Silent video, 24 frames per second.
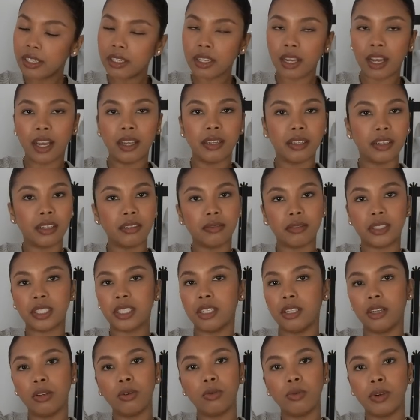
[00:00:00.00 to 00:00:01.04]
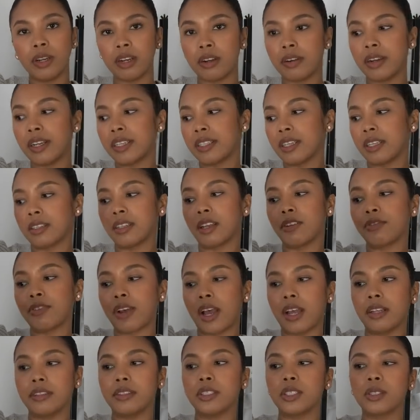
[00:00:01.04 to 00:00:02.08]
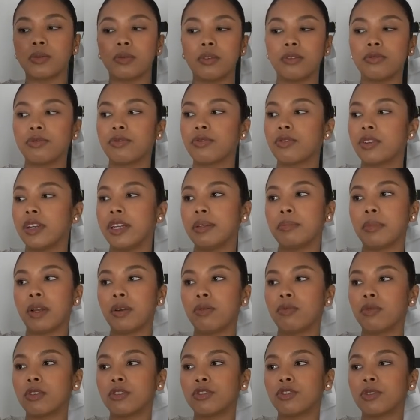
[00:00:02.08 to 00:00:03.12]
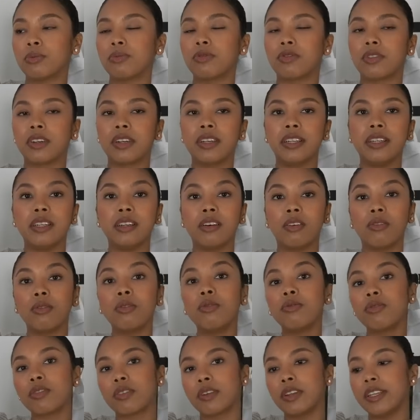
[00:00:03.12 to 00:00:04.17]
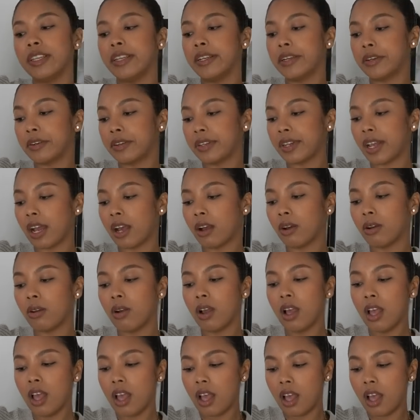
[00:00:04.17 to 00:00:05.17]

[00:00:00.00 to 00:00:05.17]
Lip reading: I still wear it and I've had this one in my wardrobe for over a year now.